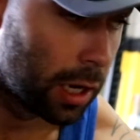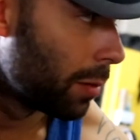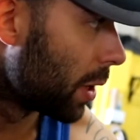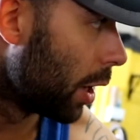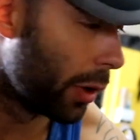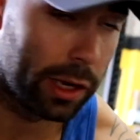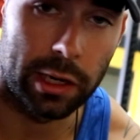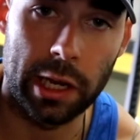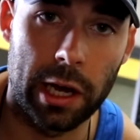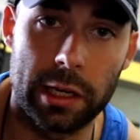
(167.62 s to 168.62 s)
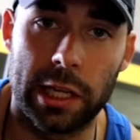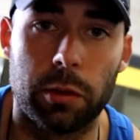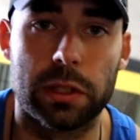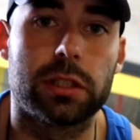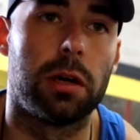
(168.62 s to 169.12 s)
But I went knee on
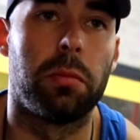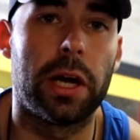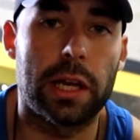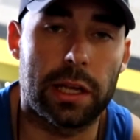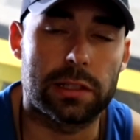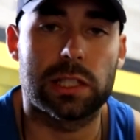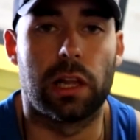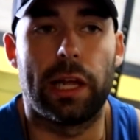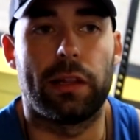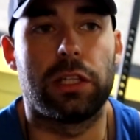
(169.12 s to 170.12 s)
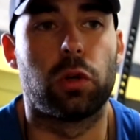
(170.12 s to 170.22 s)
knee with somebody and slightly